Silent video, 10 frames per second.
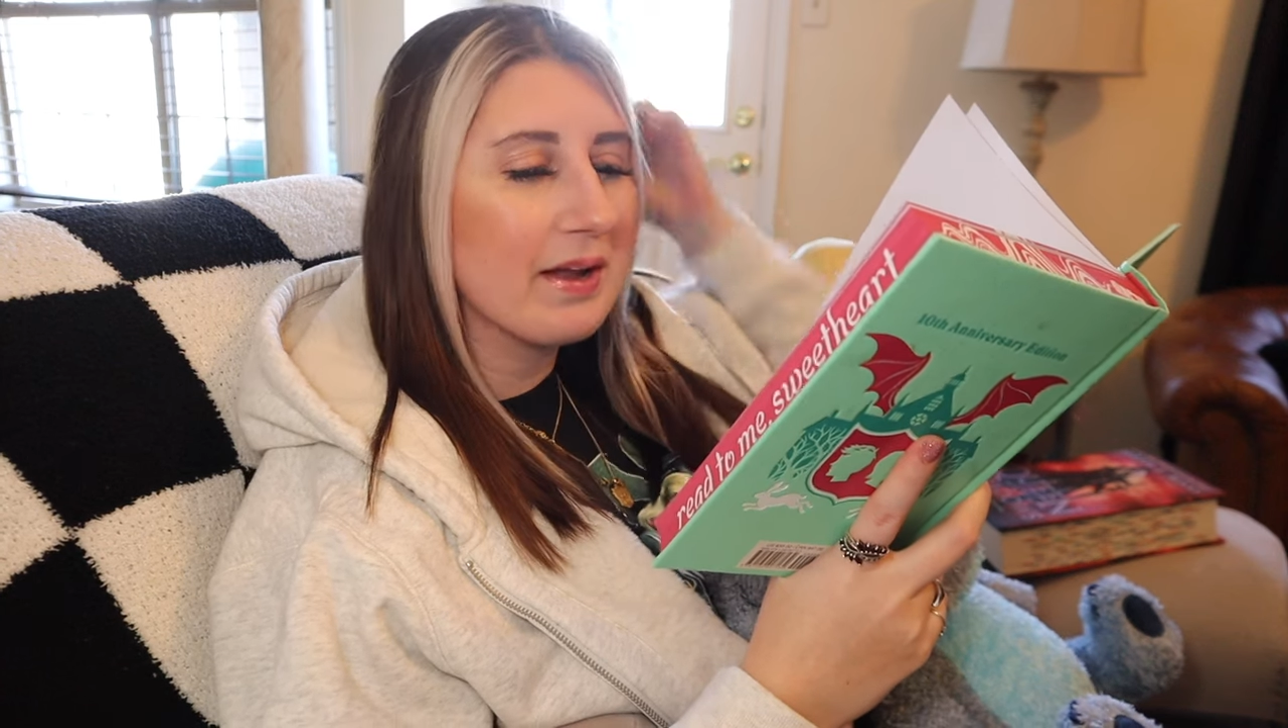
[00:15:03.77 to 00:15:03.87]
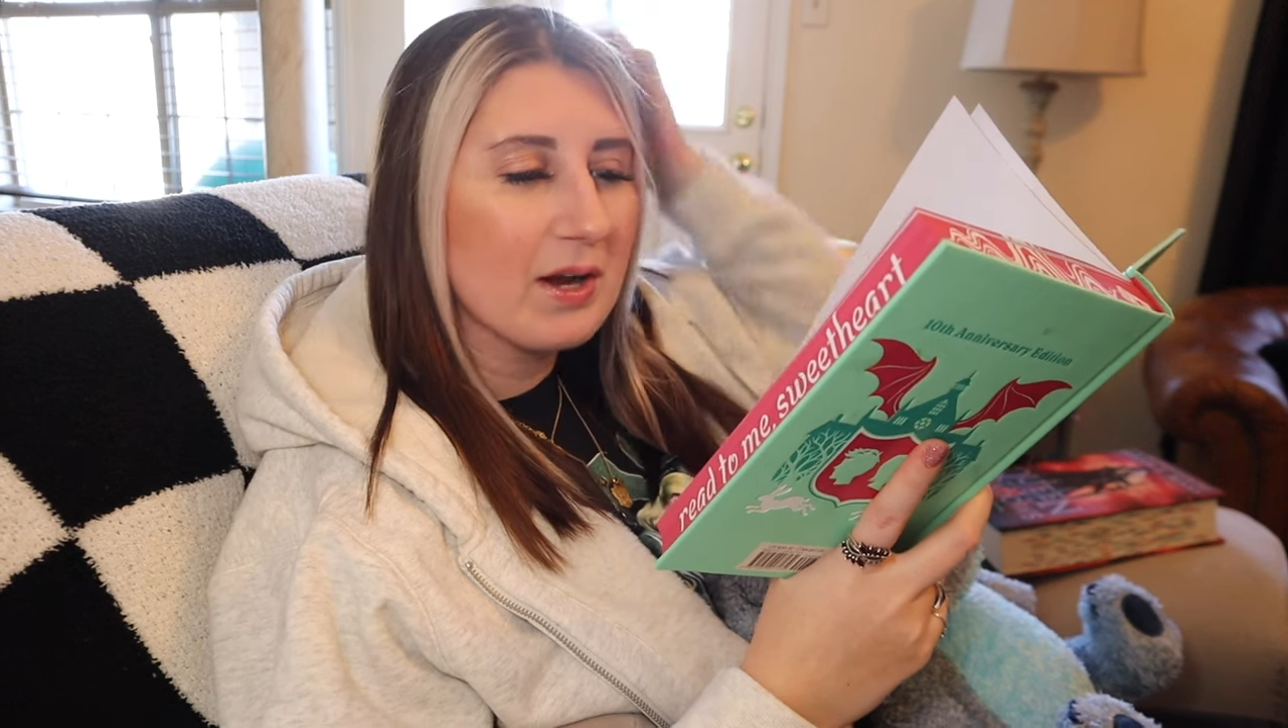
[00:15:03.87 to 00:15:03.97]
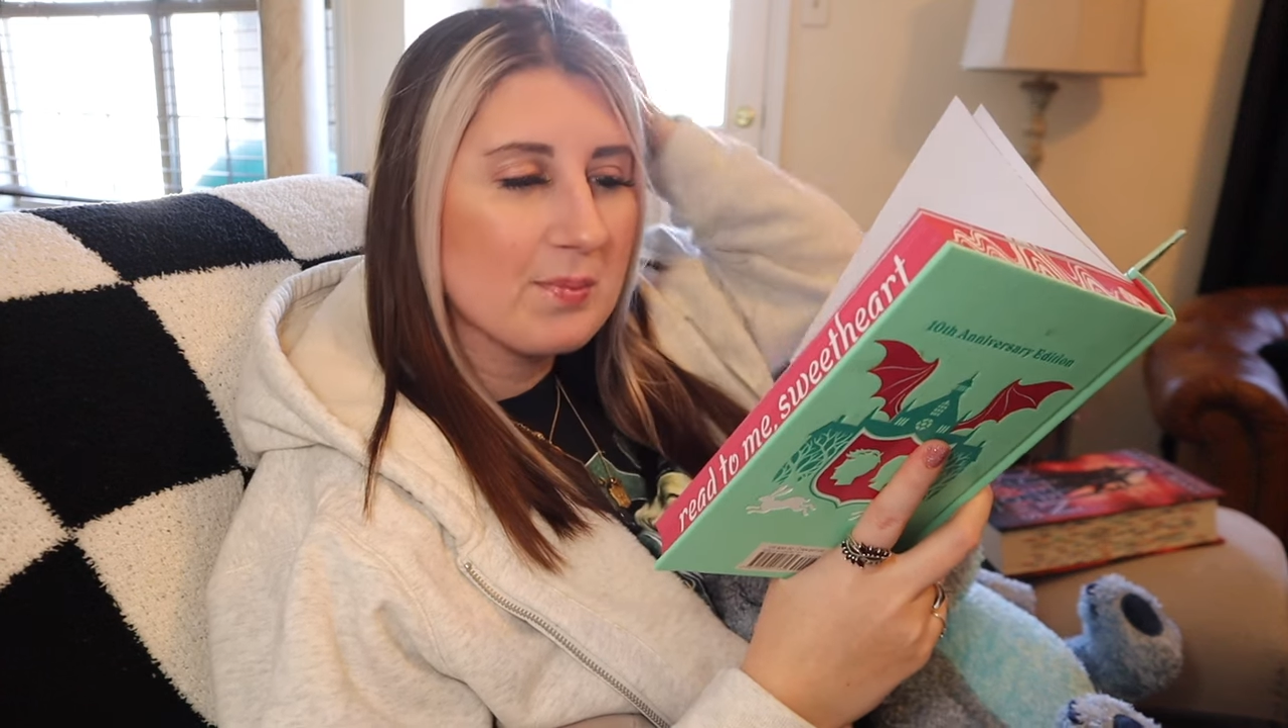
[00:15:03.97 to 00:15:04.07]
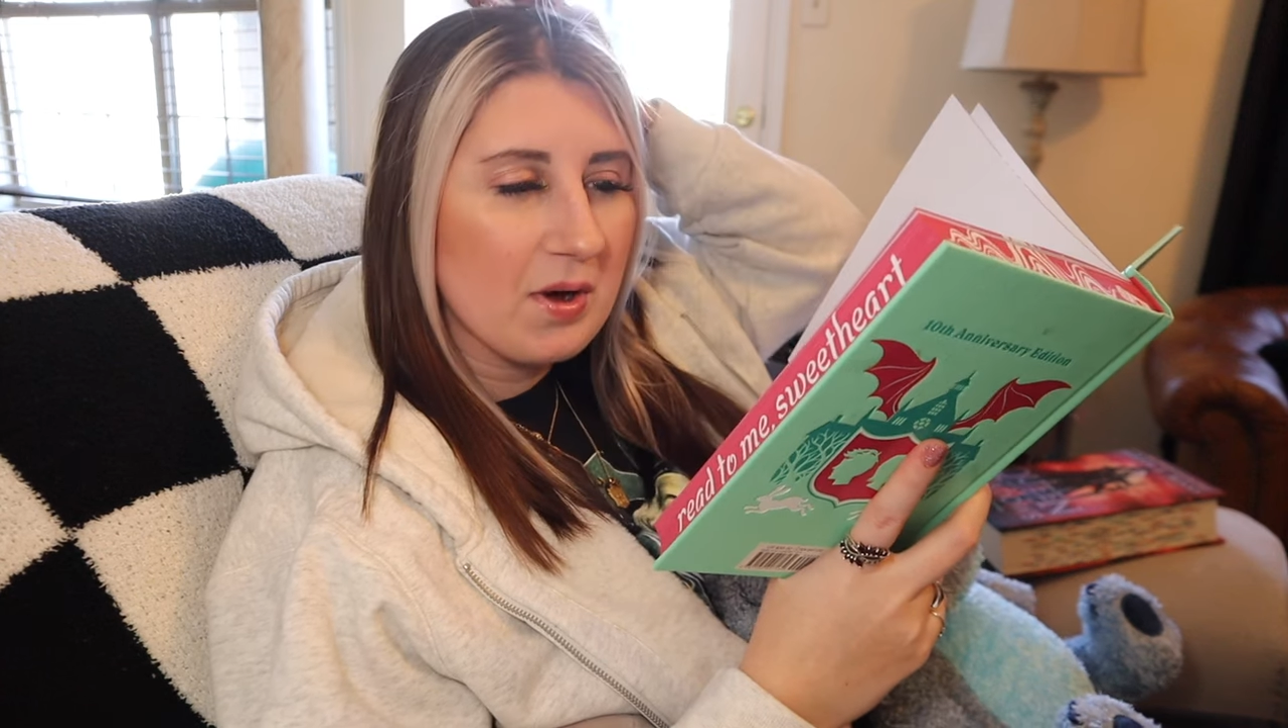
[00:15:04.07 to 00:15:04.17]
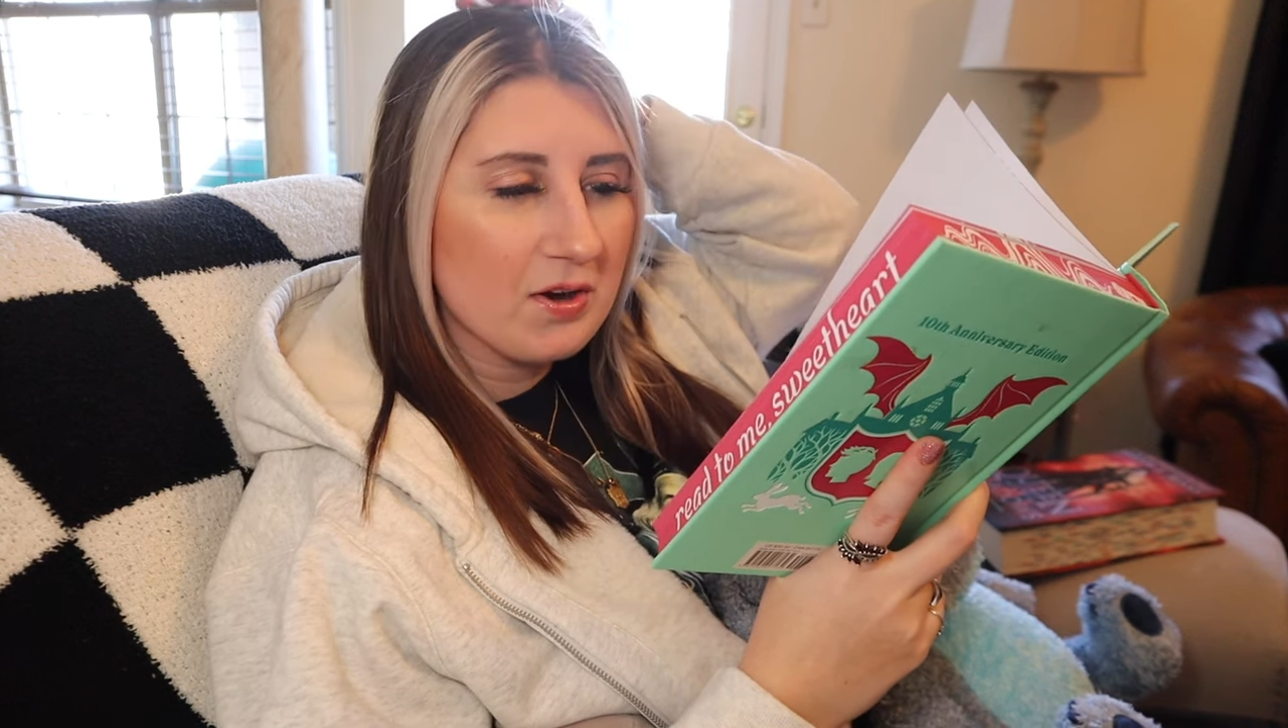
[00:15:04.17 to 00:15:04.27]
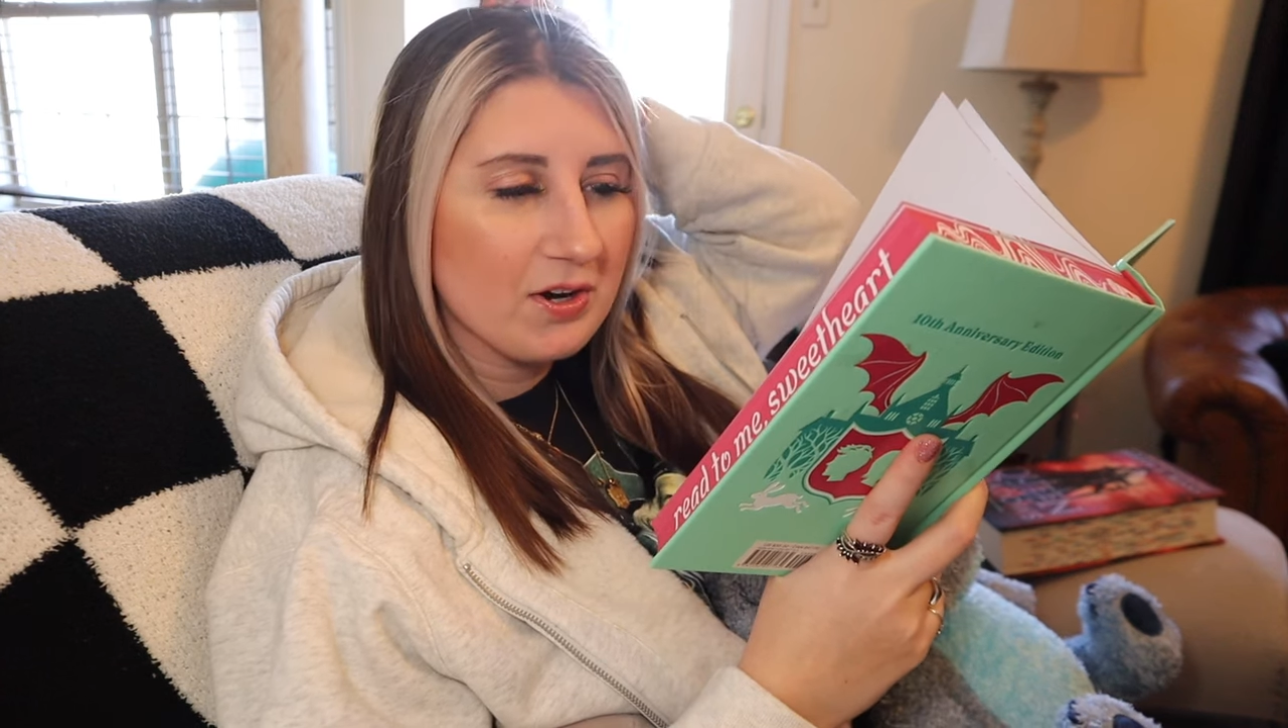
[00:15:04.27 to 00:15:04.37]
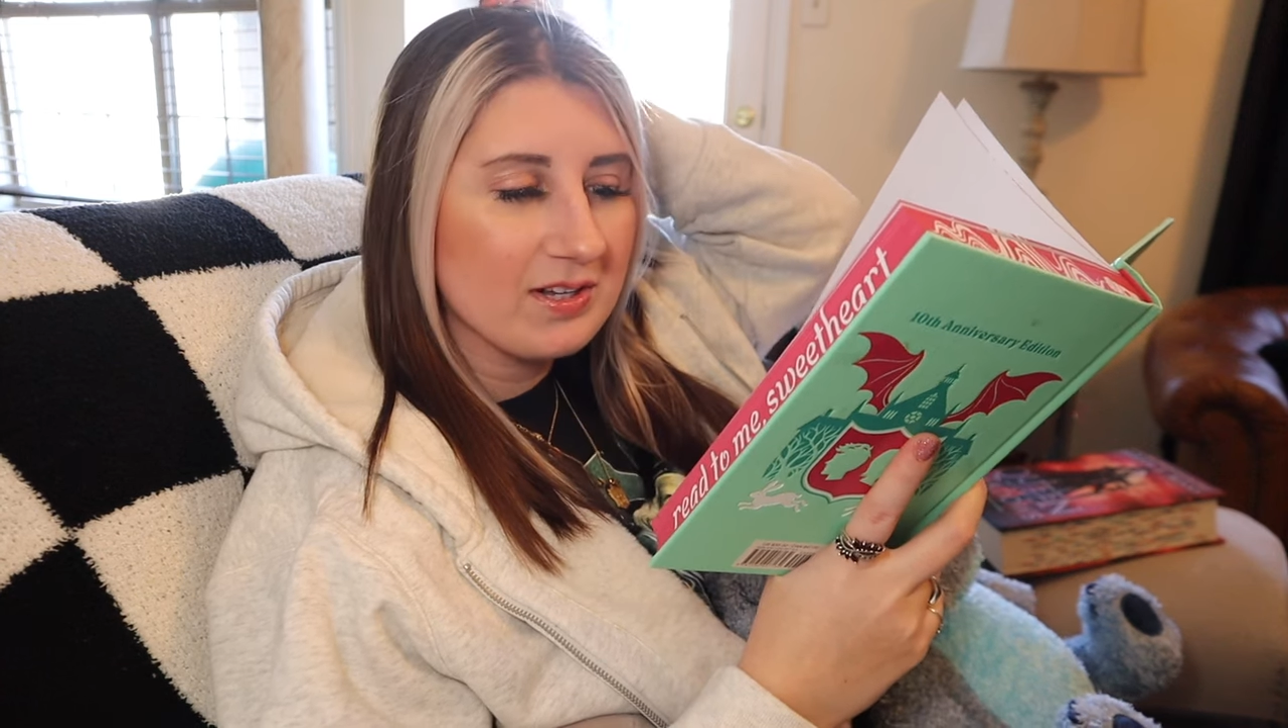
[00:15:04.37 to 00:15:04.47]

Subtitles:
Harry Potter,